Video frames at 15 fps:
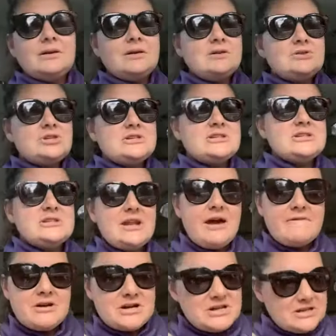Jesus
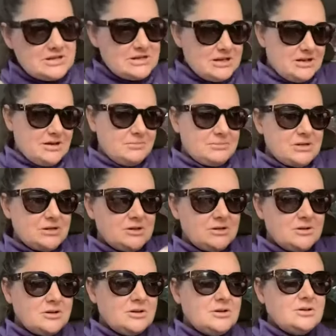never condemned.
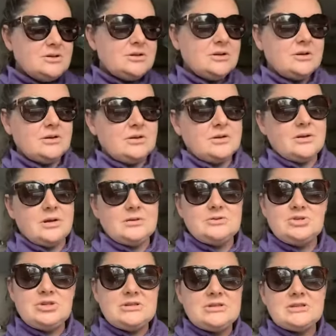
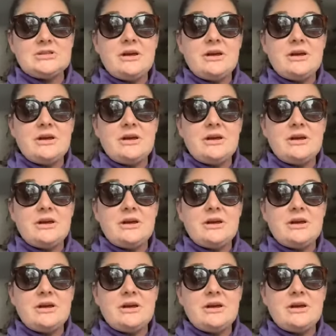Jesus